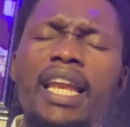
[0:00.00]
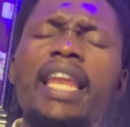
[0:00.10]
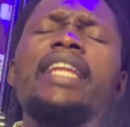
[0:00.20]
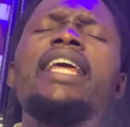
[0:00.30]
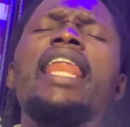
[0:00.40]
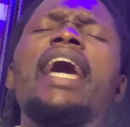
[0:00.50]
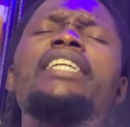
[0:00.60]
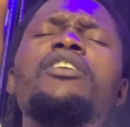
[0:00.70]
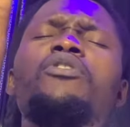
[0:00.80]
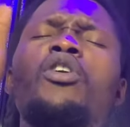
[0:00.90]
Let the
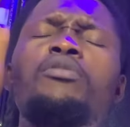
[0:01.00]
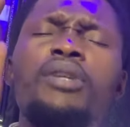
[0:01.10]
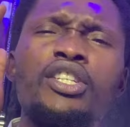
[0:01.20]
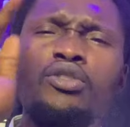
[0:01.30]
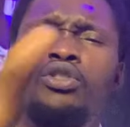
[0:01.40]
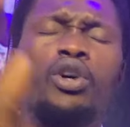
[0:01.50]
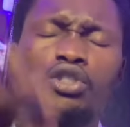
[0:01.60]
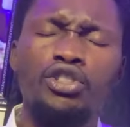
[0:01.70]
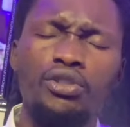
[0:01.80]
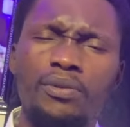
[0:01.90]
light of God begin to
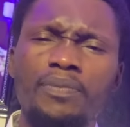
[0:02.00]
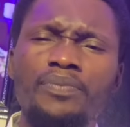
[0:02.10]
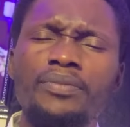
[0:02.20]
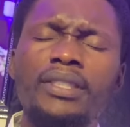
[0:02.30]
touch you.